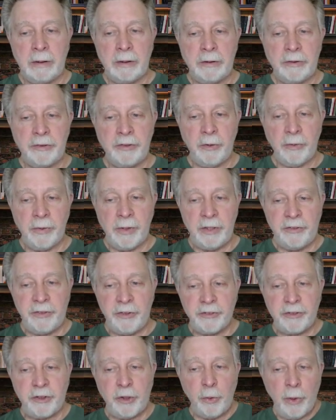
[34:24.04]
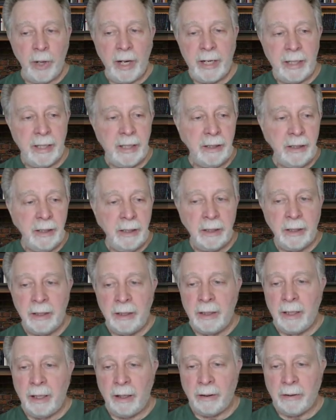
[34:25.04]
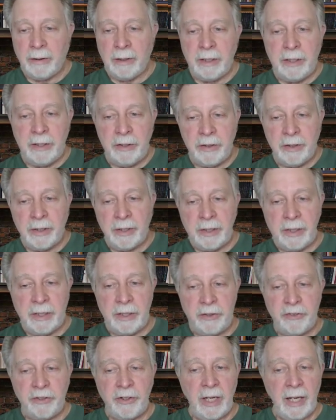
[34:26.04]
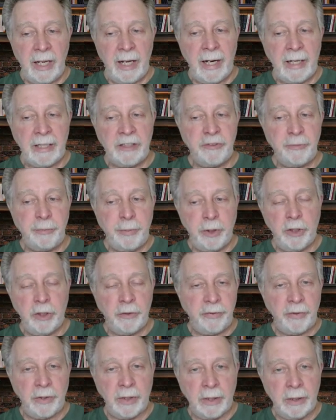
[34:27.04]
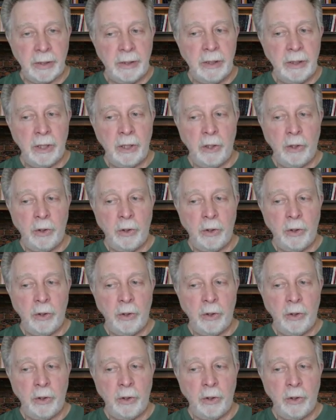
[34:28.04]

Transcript: So this is creating, or this aligns beautifully